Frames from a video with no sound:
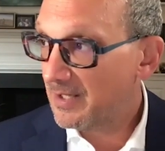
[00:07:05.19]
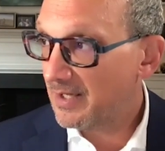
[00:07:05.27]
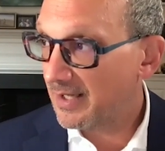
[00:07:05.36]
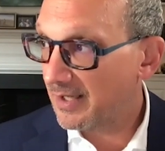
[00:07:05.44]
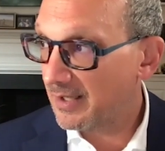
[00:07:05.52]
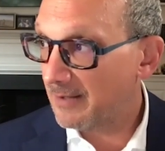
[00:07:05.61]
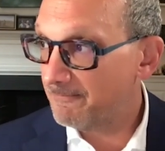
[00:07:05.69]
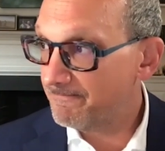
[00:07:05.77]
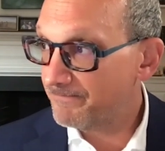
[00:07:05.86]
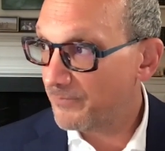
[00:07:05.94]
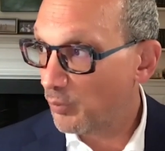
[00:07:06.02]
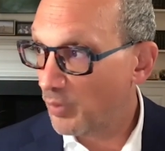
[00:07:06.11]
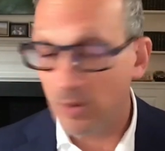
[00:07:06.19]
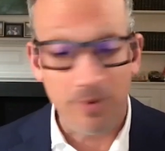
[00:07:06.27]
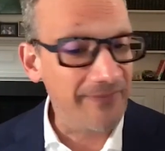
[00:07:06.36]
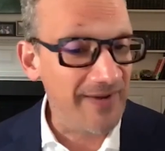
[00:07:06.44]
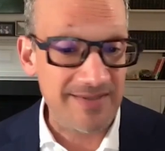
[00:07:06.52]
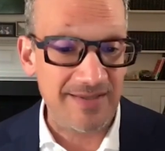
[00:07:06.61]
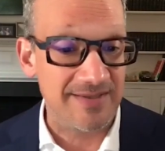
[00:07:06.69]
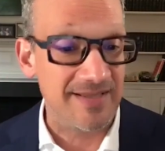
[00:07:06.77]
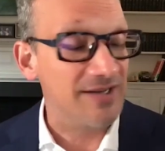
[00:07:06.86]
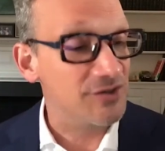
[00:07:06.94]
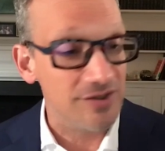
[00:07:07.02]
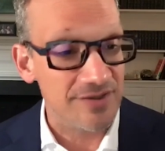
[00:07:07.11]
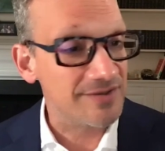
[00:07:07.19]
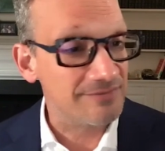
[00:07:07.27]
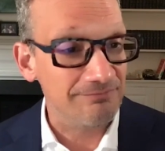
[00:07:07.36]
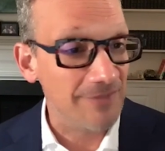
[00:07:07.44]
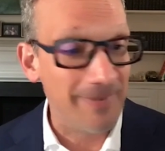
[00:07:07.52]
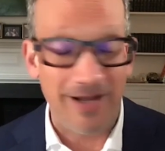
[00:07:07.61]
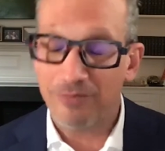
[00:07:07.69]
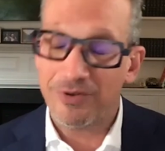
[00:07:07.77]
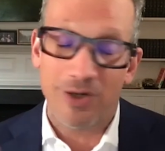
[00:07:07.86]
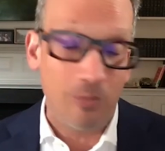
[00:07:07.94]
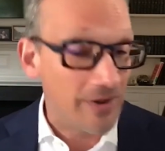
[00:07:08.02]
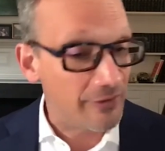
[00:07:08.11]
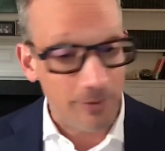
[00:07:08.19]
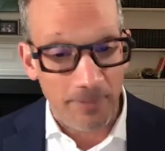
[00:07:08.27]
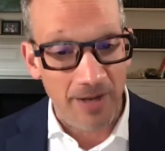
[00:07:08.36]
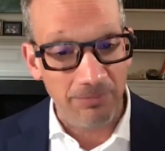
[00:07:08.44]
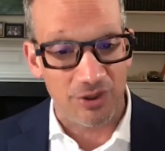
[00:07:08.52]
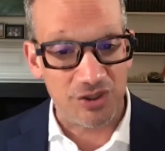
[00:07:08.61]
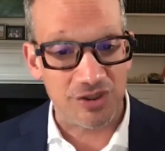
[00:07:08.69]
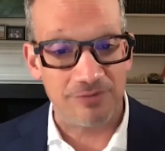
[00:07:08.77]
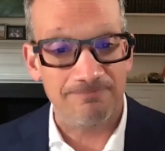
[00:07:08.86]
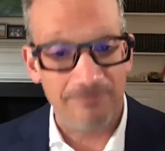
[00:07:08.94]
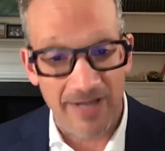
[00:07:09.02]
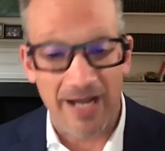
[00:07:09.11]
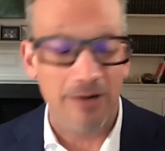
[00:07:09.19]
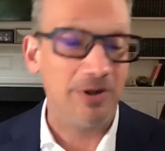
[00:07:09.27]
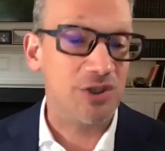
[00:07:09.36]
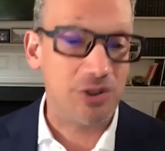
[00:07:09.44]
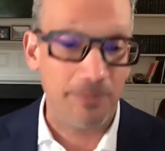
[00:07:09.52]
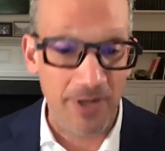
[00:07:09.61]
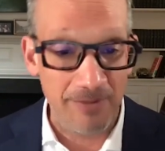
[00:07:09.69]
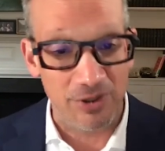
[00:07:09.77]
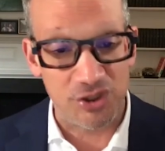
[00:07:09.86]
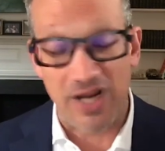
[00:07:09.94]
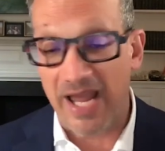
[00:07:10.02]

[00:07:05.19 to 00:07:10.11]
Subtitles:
where we face these tensions about, you know, whether to publish, how much to publish.